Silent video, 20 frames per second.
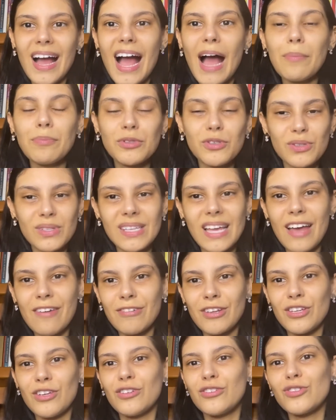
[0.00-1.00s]
Up to
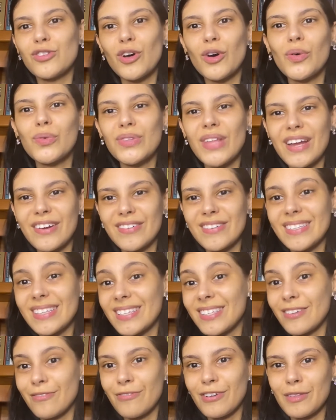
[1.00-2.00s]
7 years old, there is
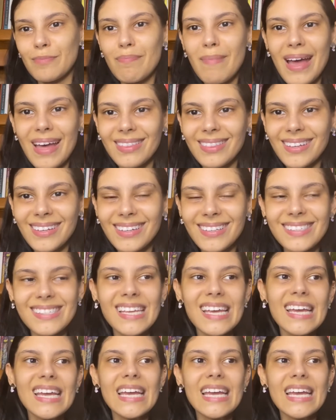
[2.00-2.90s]
a different method.